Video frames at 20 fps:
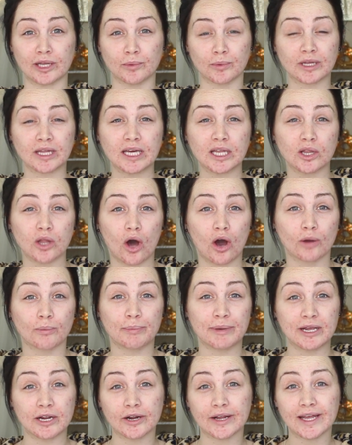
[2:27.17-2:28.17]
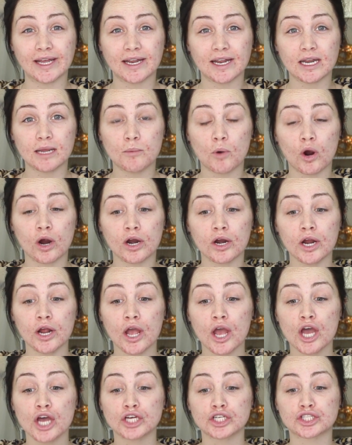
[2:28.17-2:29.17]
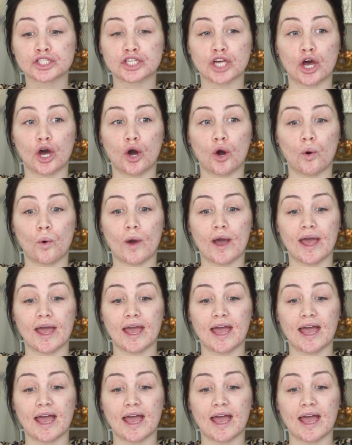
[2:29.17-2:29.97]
really long period anymore, so